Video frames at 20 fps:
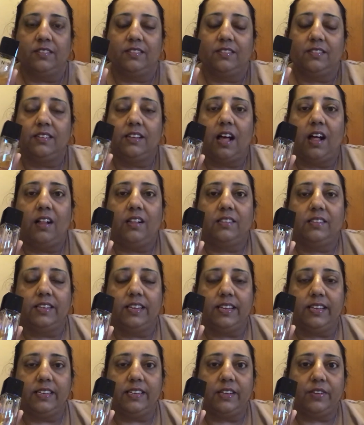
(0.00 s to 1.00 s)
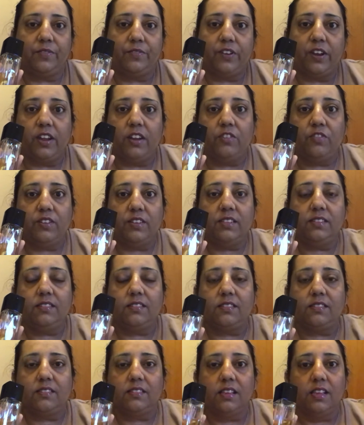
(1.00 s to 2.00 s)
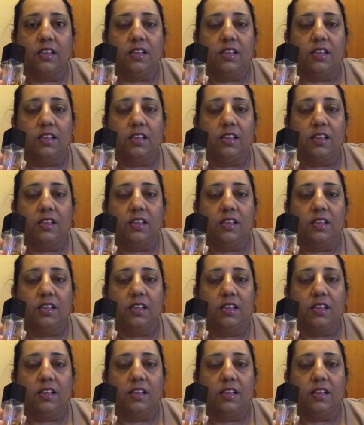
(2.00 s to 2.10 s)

It's an aldehydic fragrance.